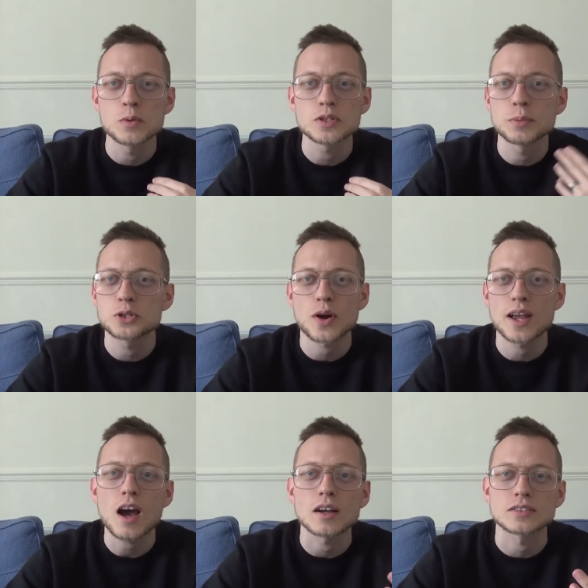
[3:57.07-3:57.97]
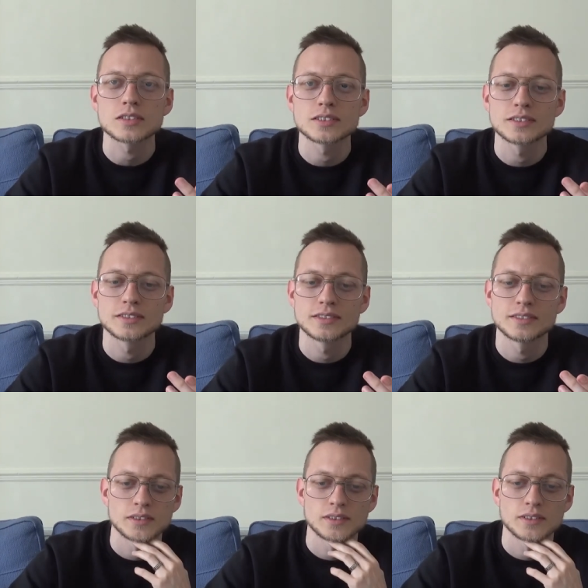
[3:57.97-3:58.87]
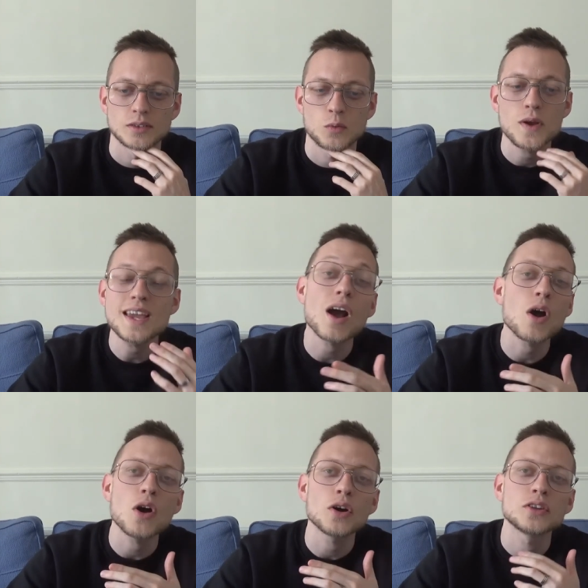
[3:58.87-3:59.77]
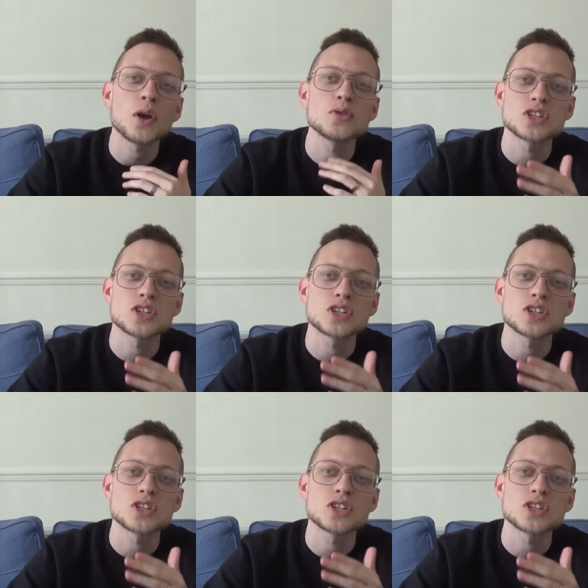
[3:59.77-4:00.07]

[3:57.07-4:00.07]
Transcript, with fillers: to betray us? We are no